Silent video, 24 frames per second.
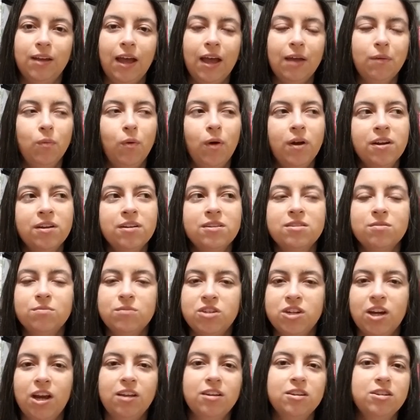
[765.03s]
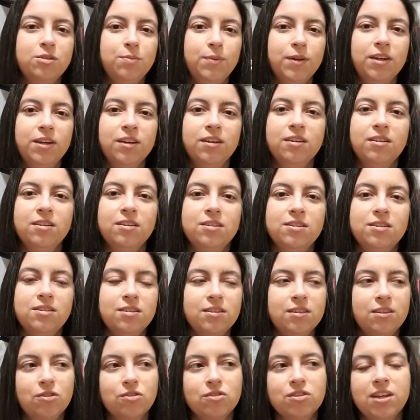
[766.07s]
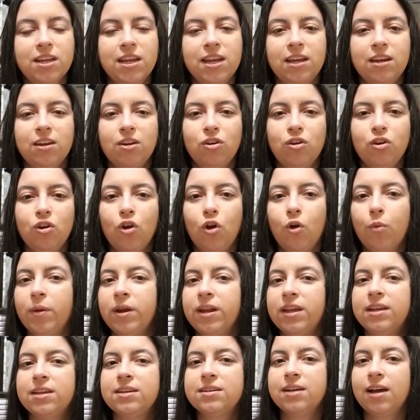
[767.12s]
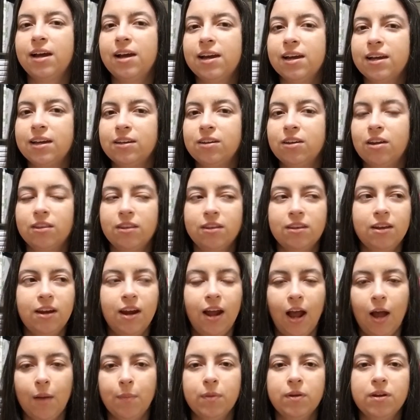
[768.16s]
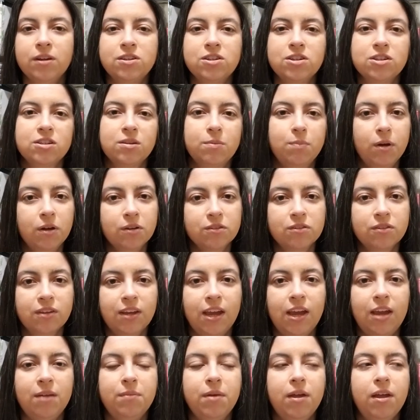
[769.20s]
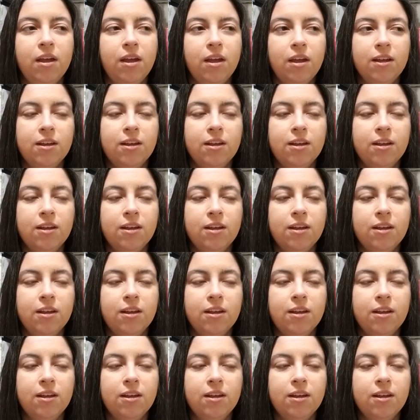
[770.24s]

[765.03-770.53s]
I wanted some challenge because there's like nobody can die, nothing can happen, it's just a puzzle game.